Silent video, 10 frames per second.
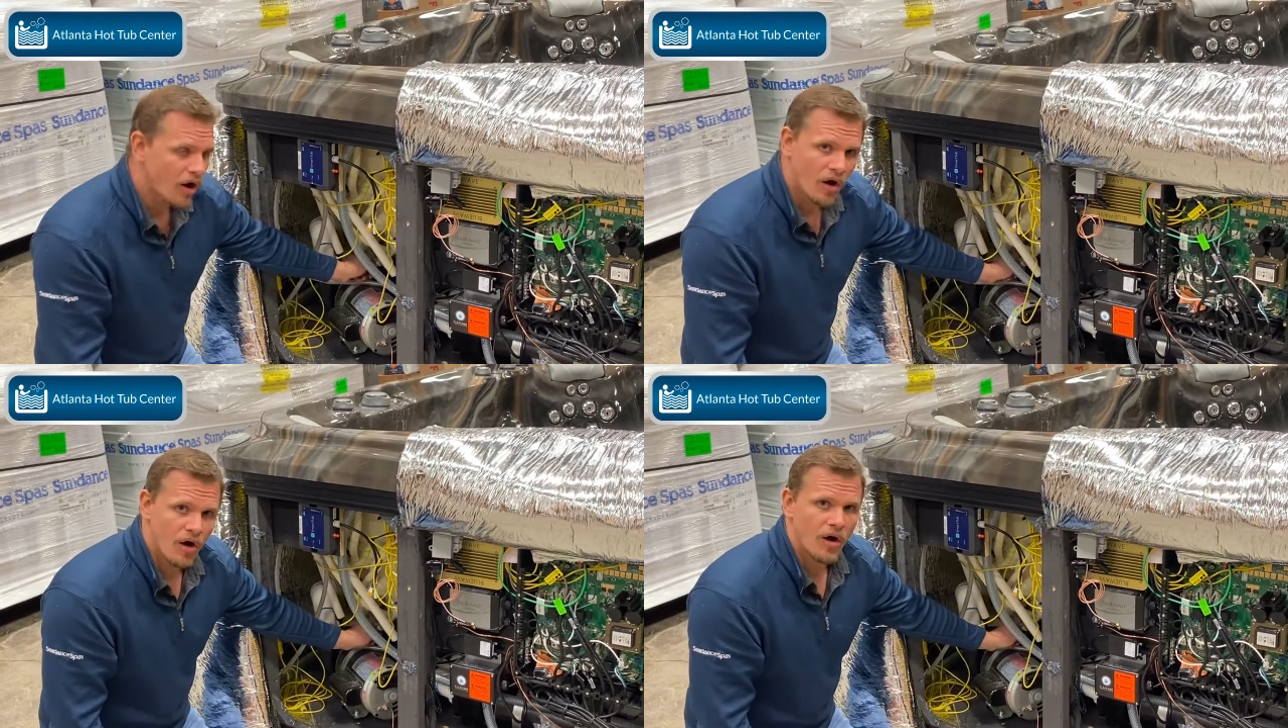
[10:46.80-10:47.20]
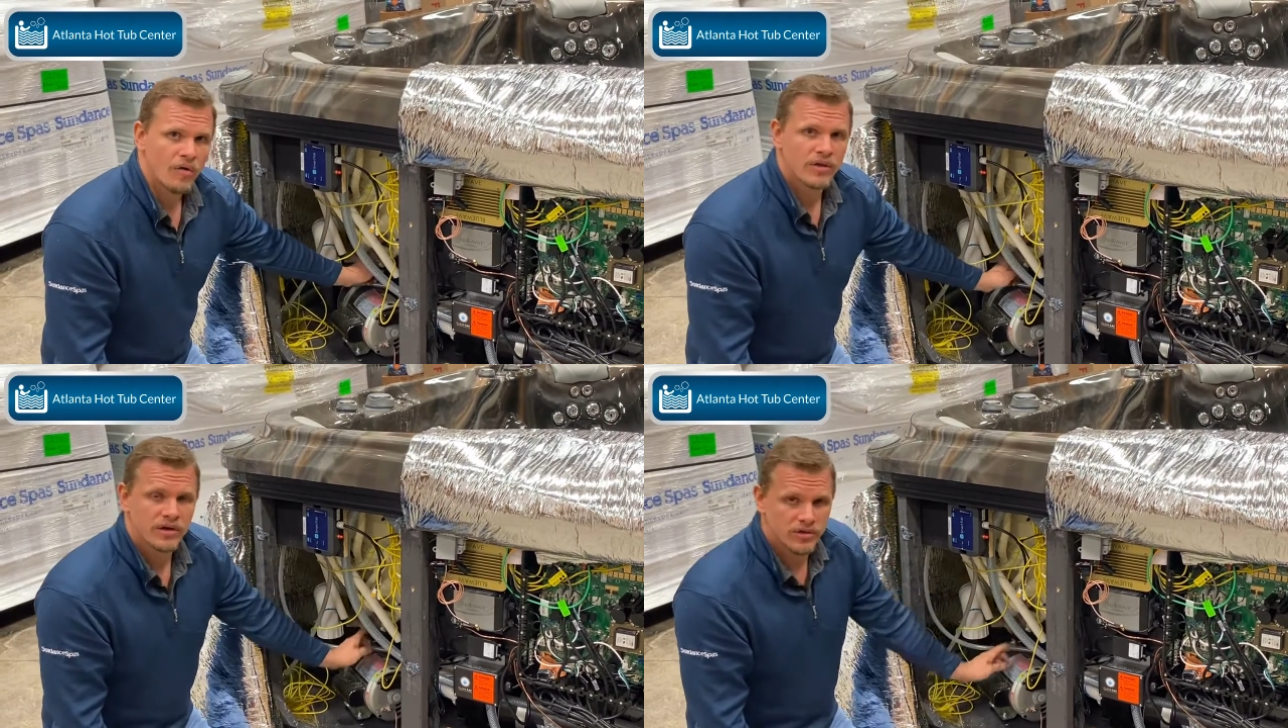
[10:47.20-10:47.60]

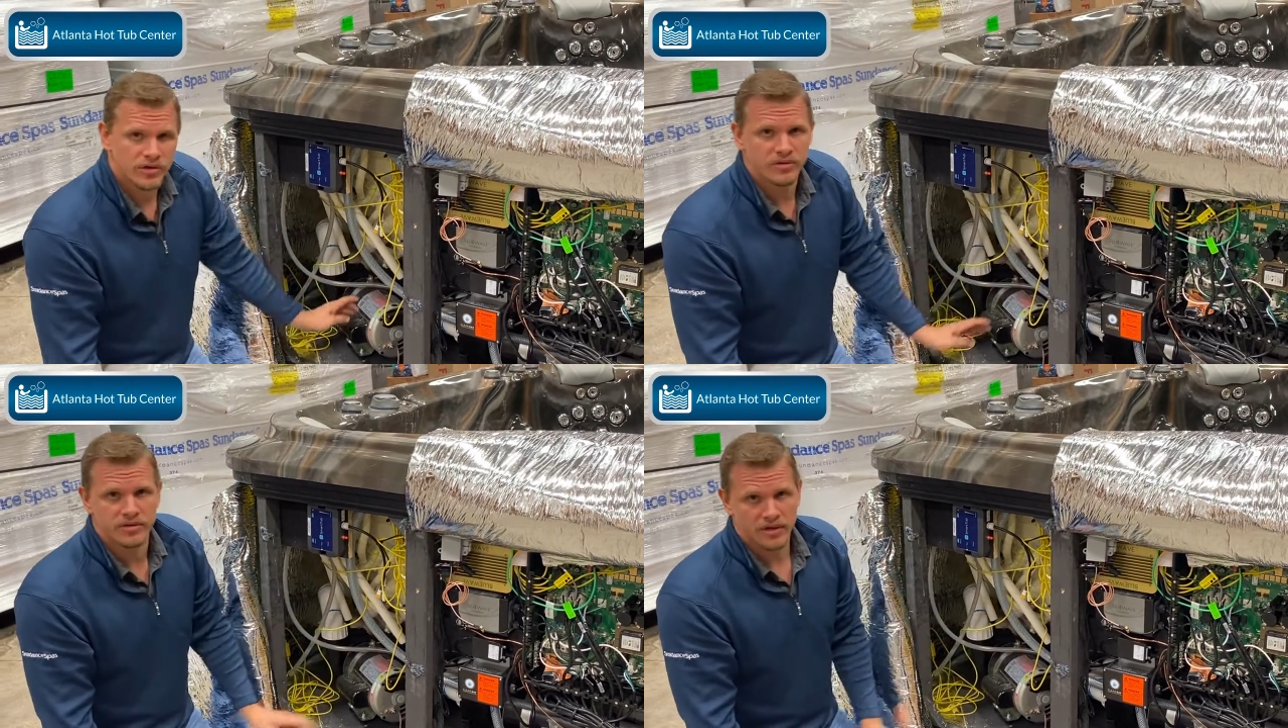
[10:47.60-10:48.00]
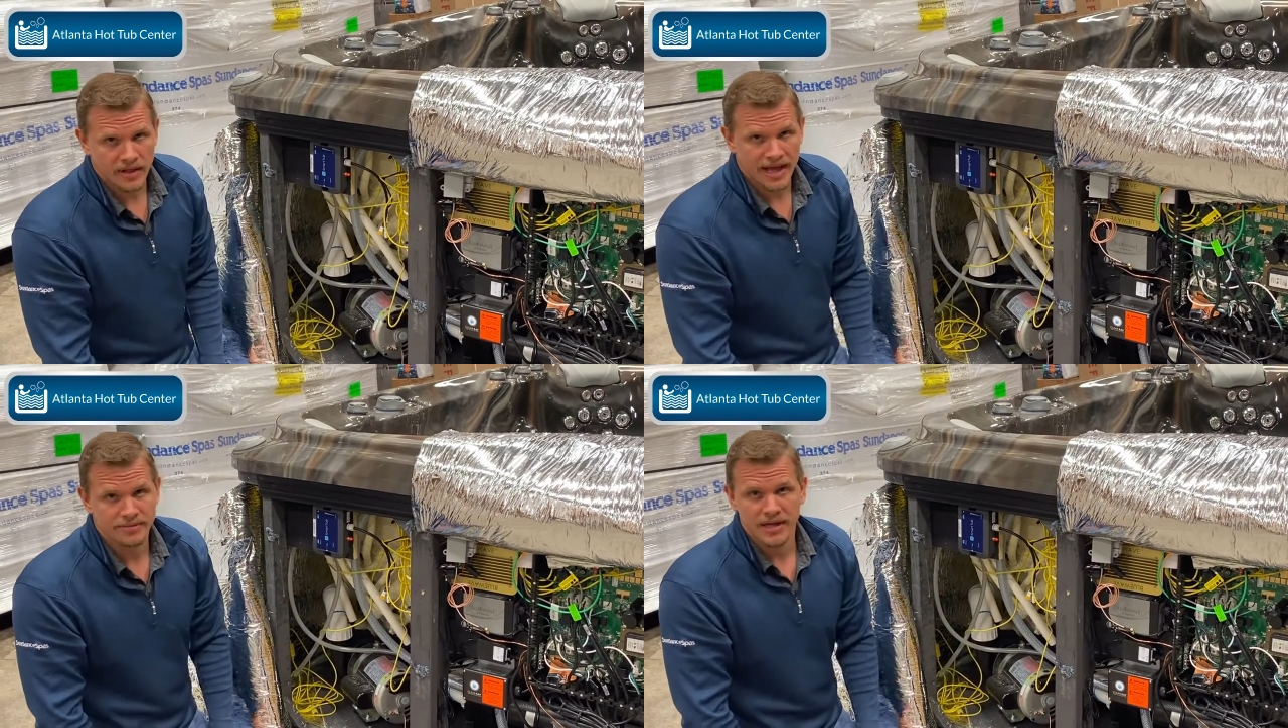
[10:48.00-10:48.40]
all glued and
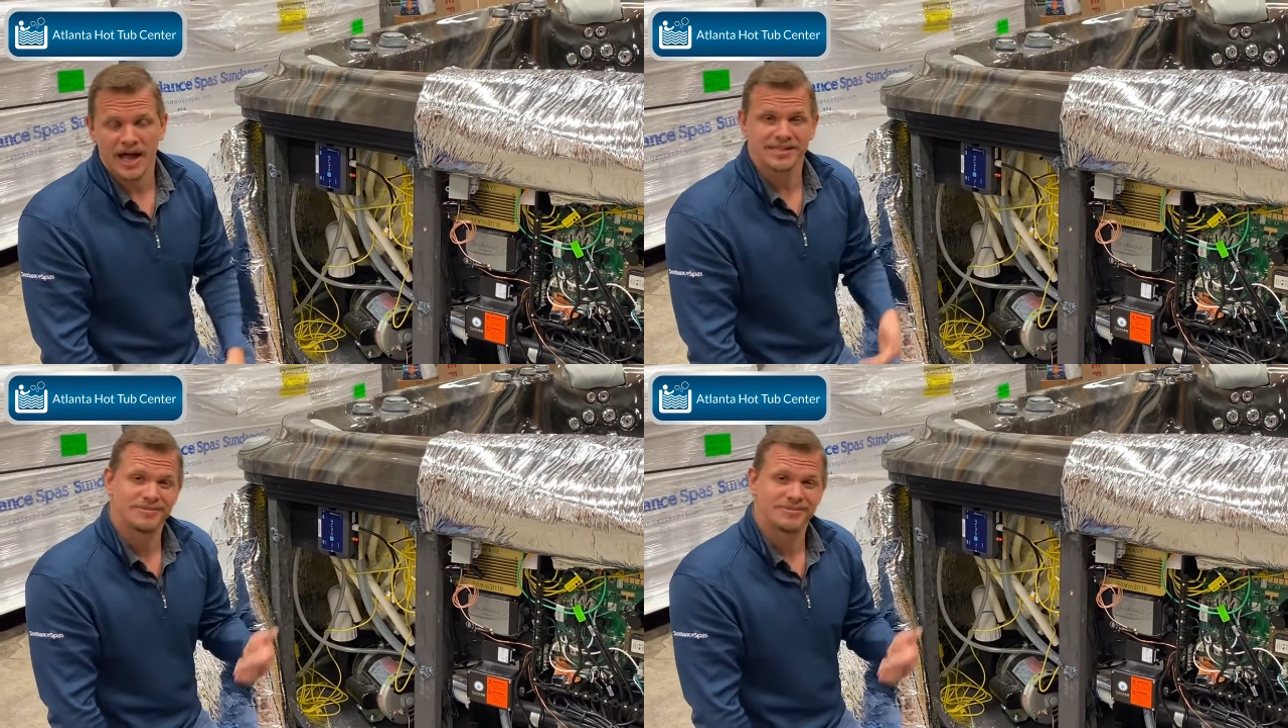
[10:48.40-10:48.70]
clamped, guys.